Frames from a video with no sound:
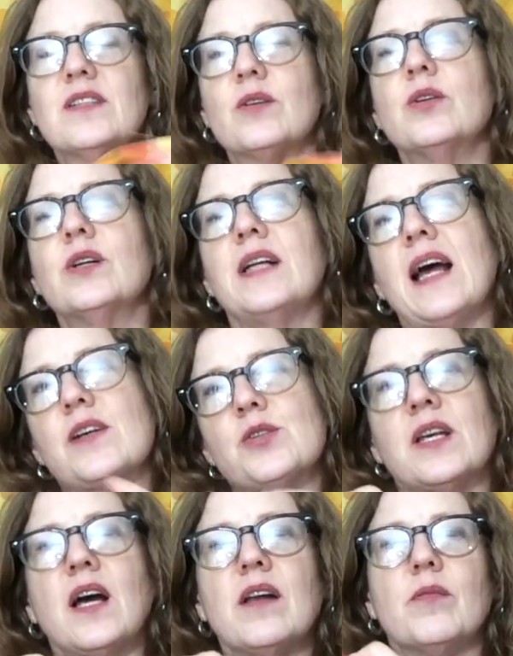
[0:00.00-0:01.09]
you could
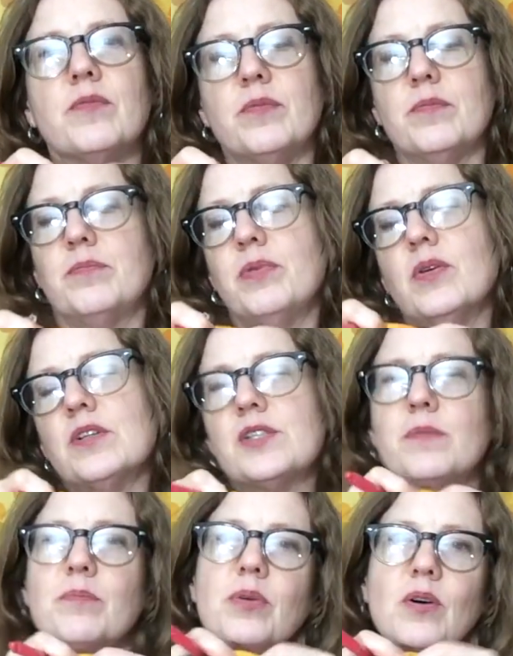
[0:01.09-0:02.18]
actually kind of push
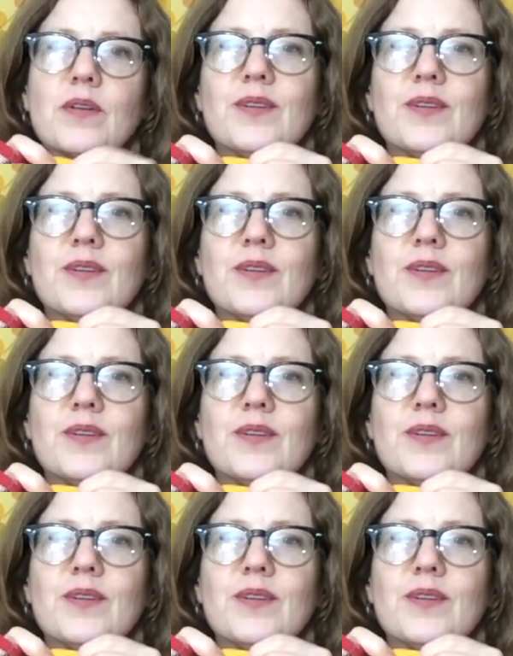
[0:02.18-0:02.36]
and pull